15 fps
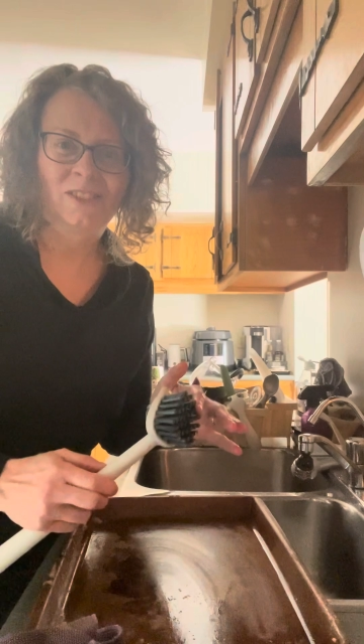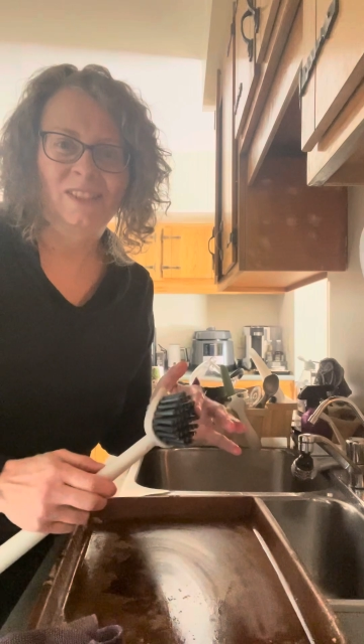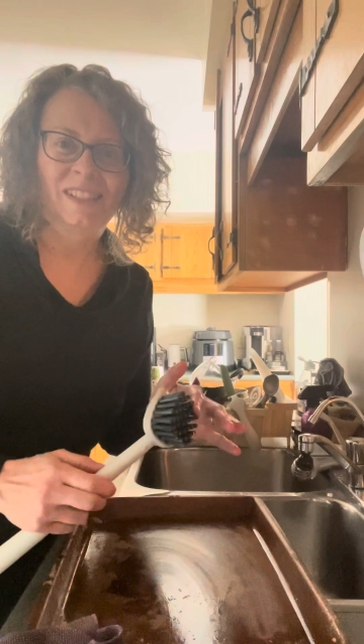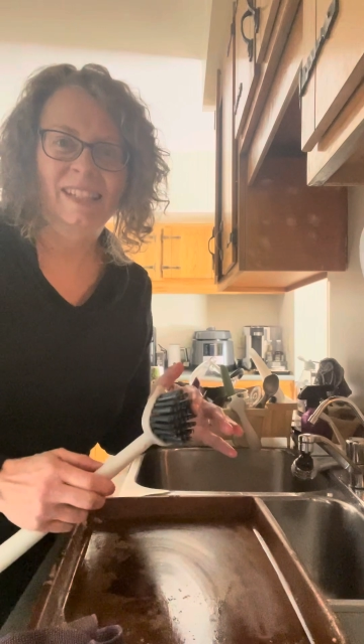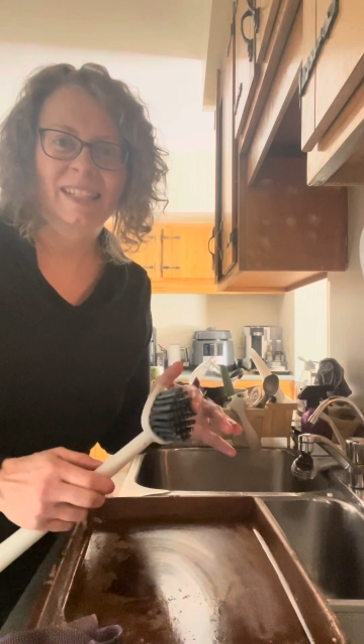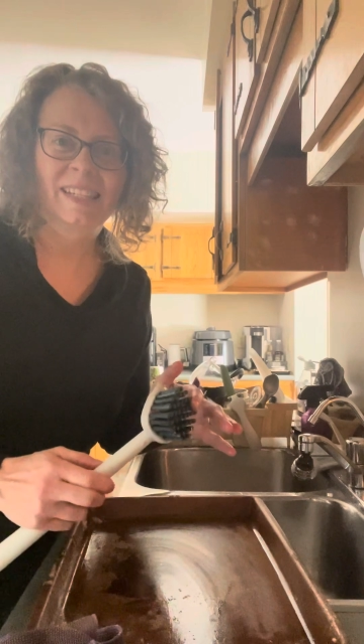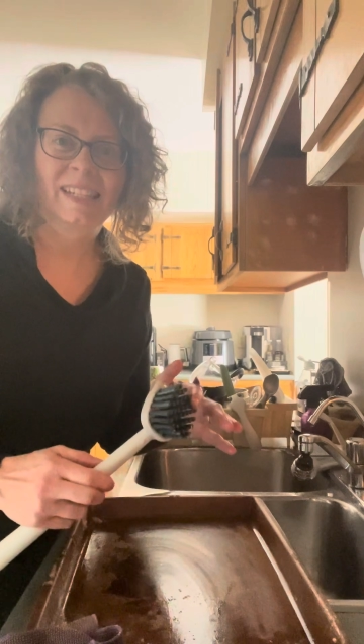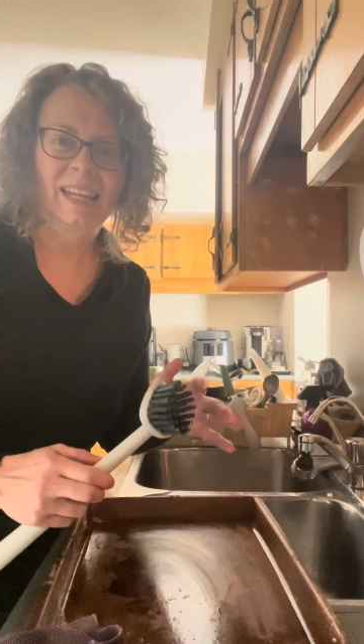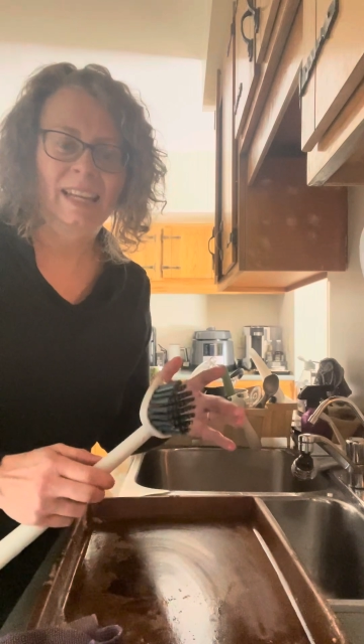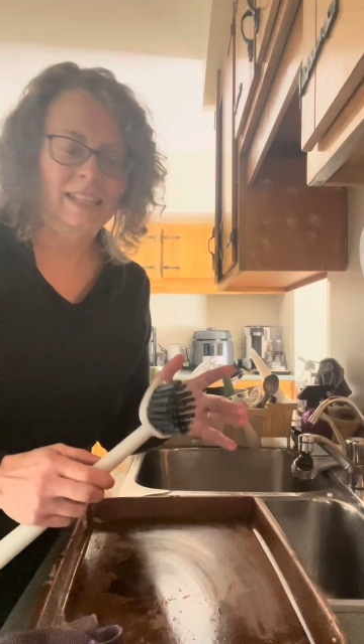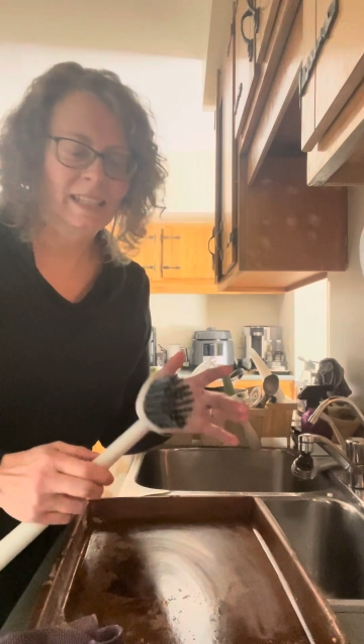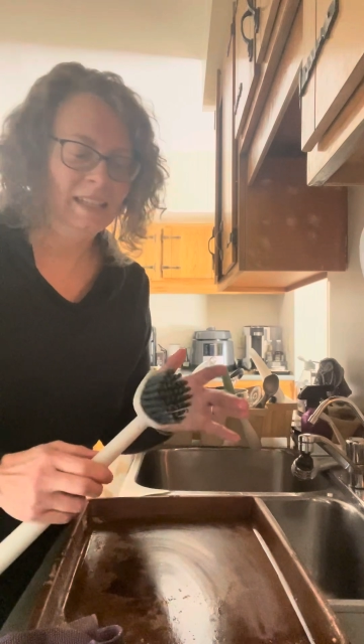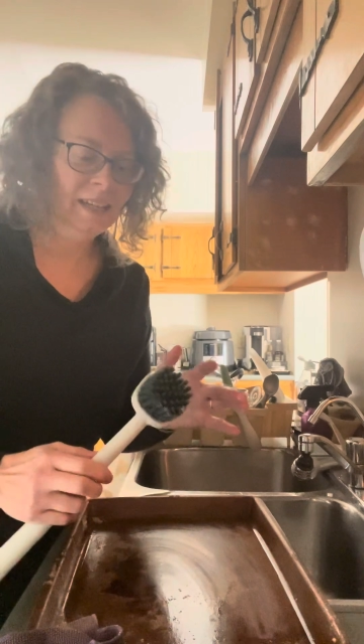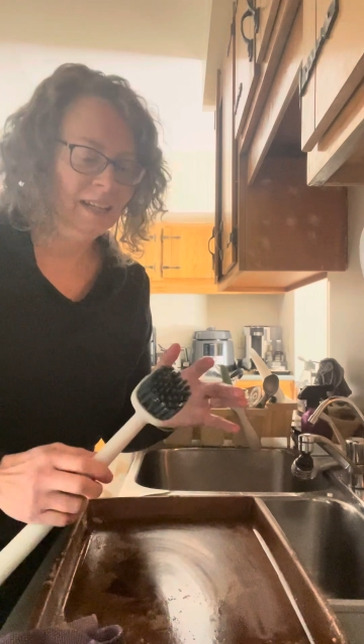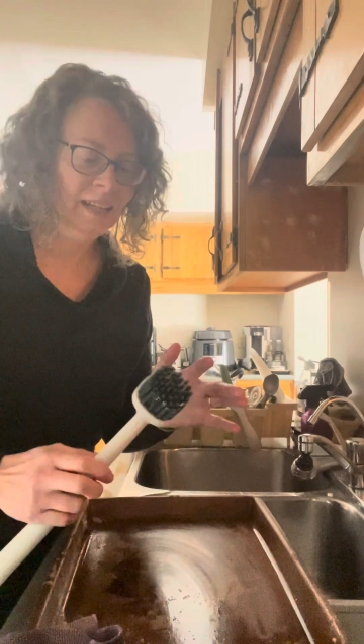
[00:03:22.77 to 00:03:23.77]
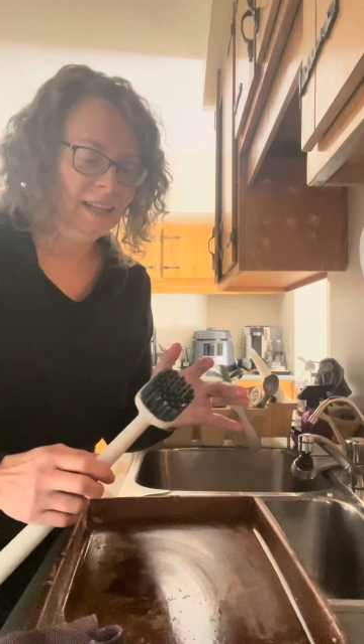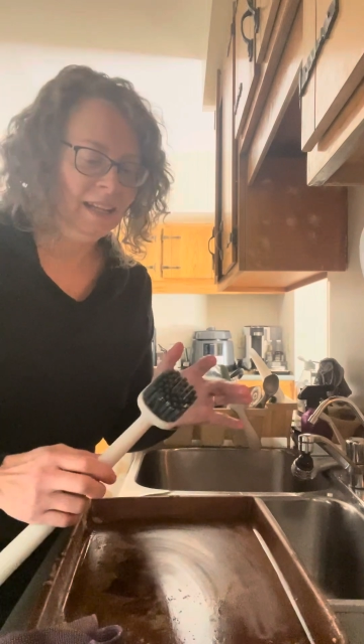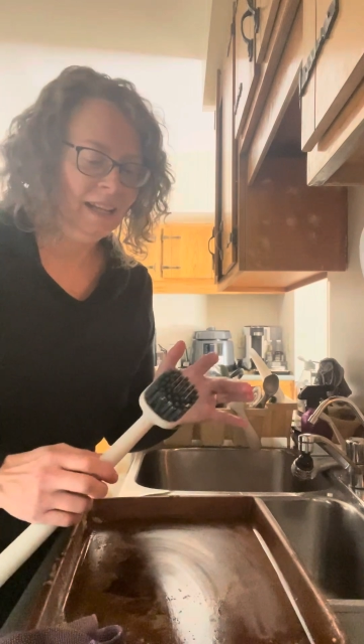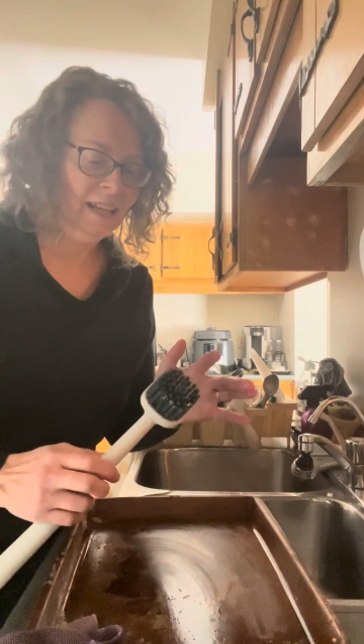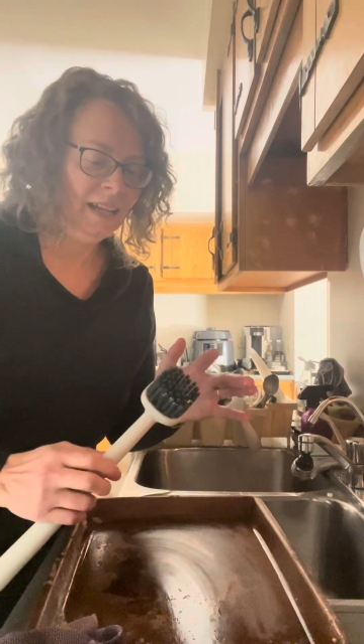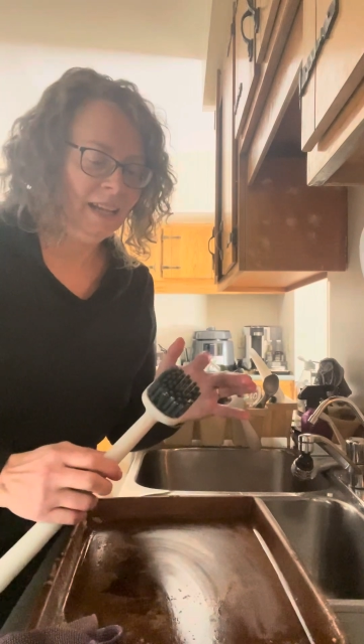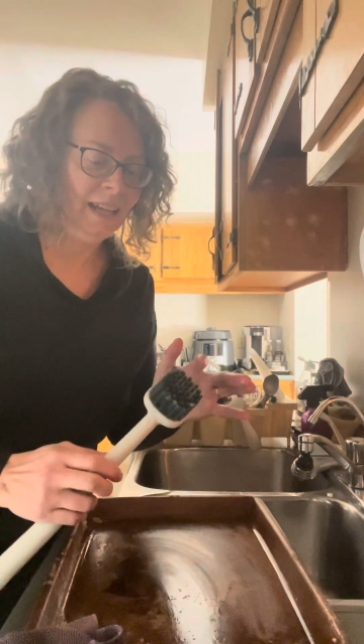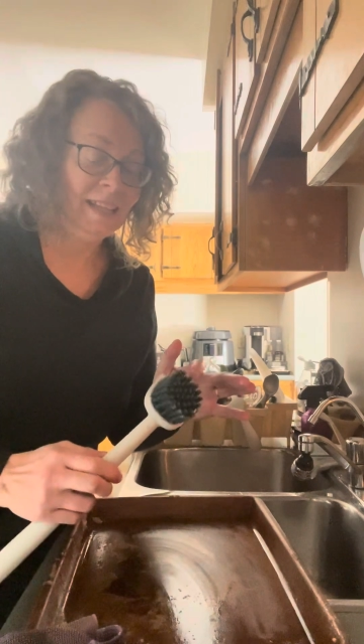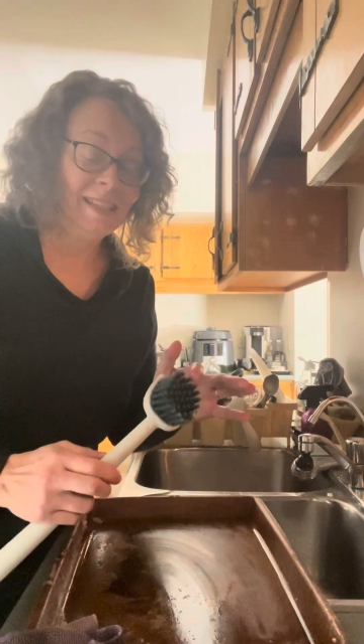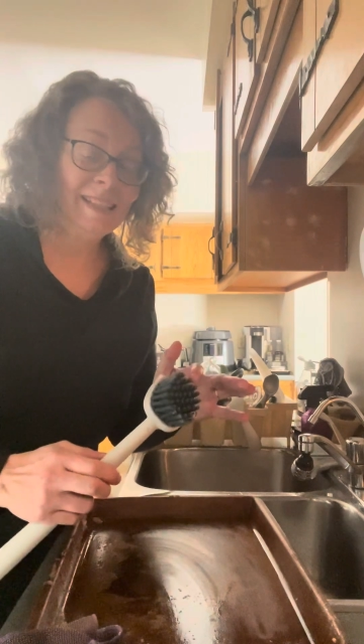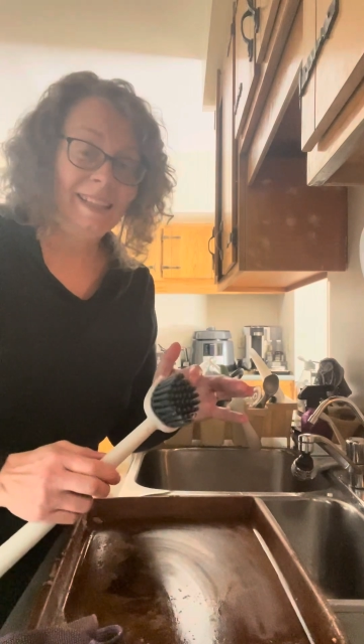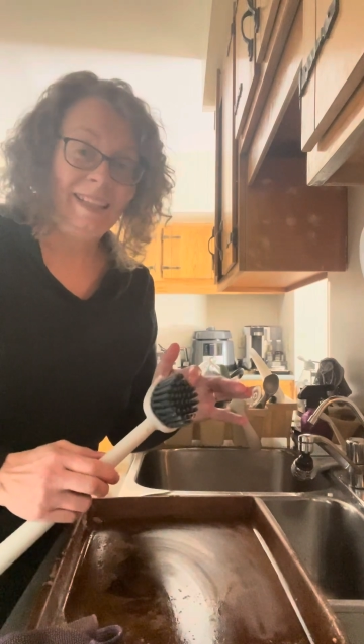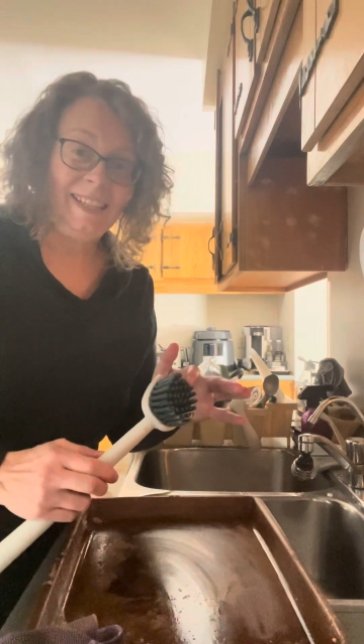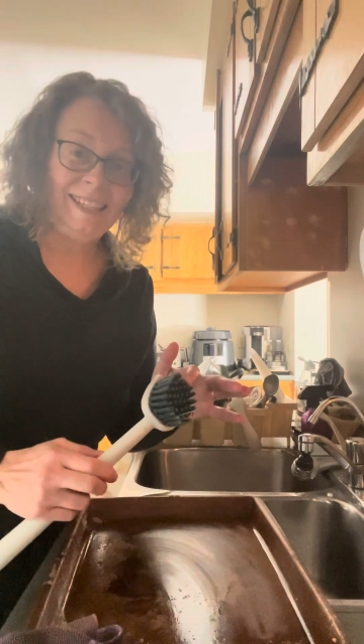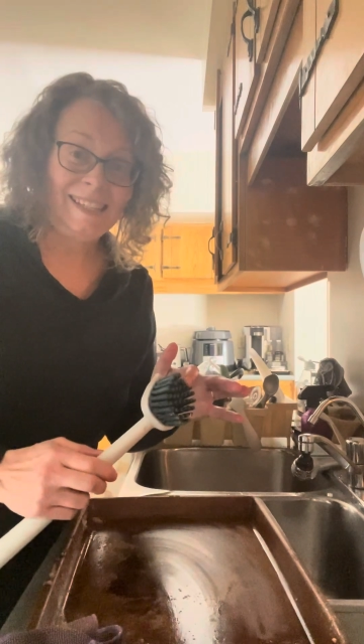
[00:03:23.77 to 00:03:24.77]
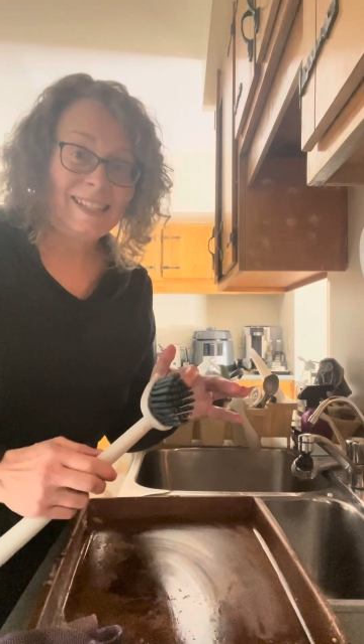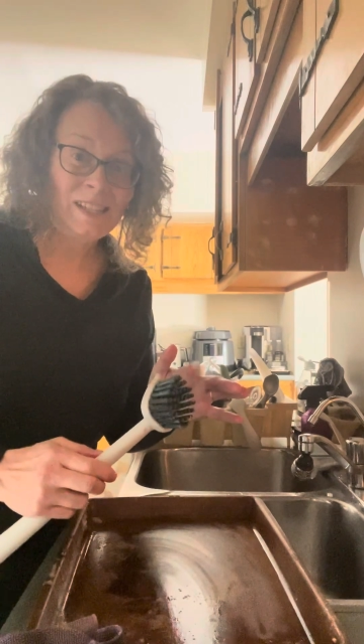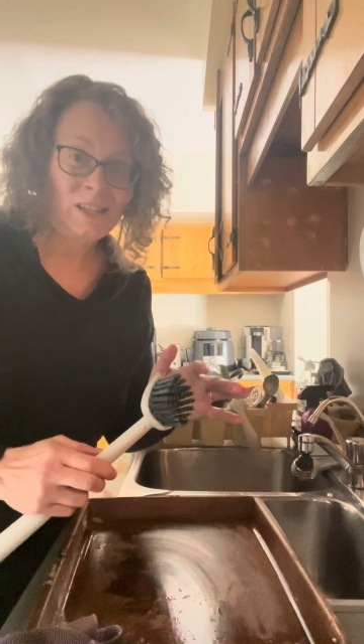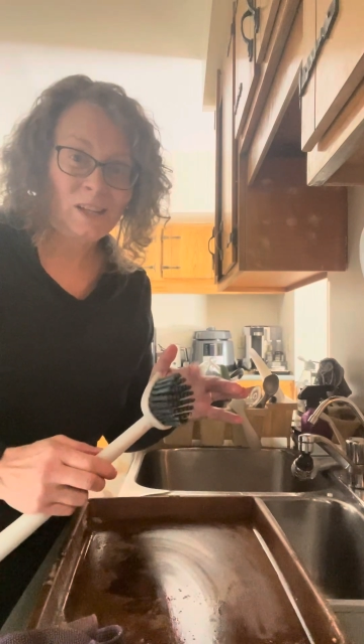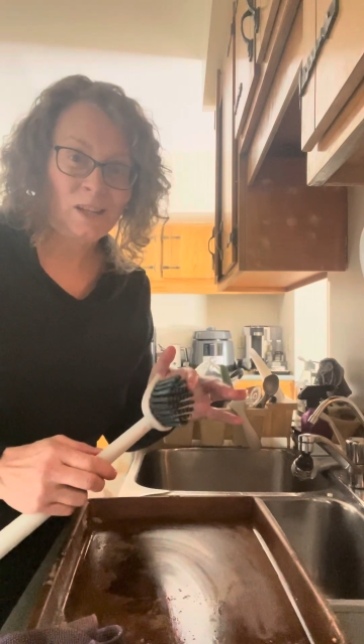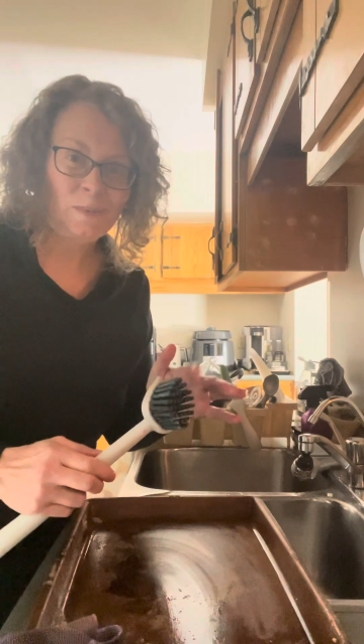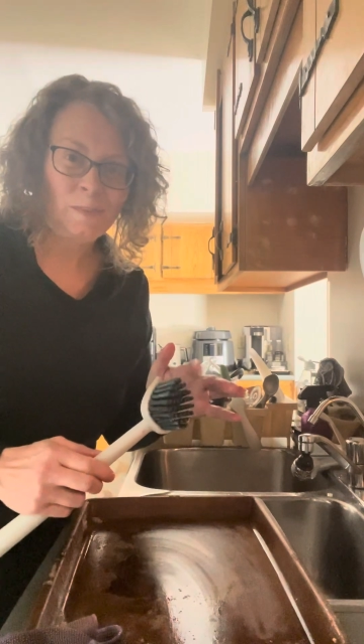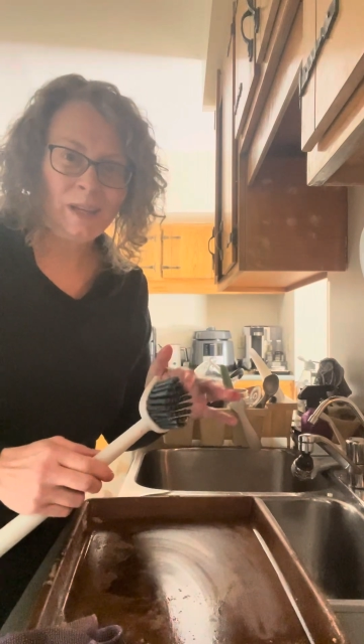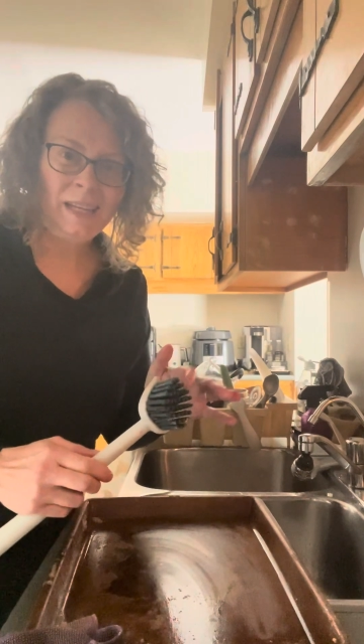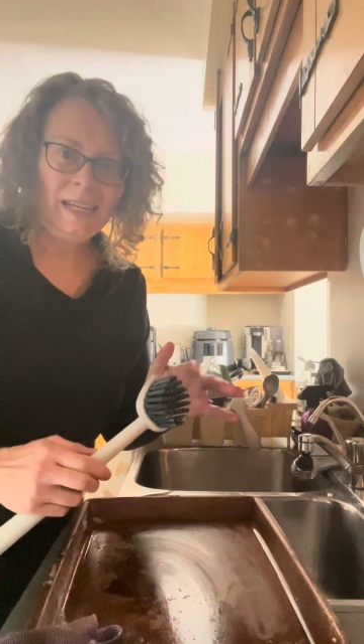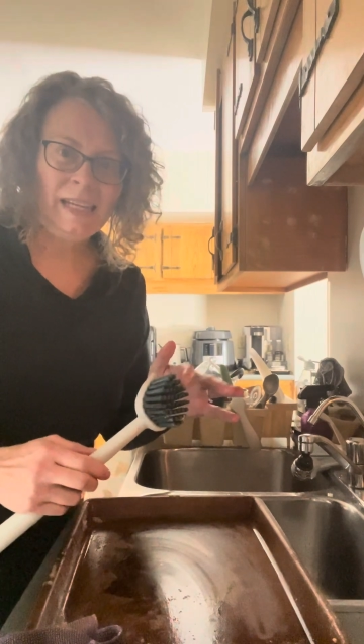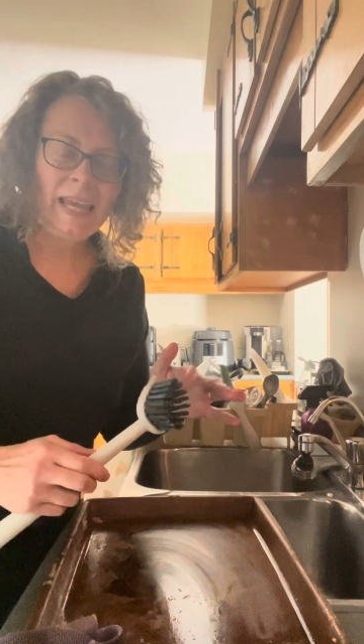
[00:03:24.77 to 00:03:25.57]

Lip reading: didn't get as clean as it should have been.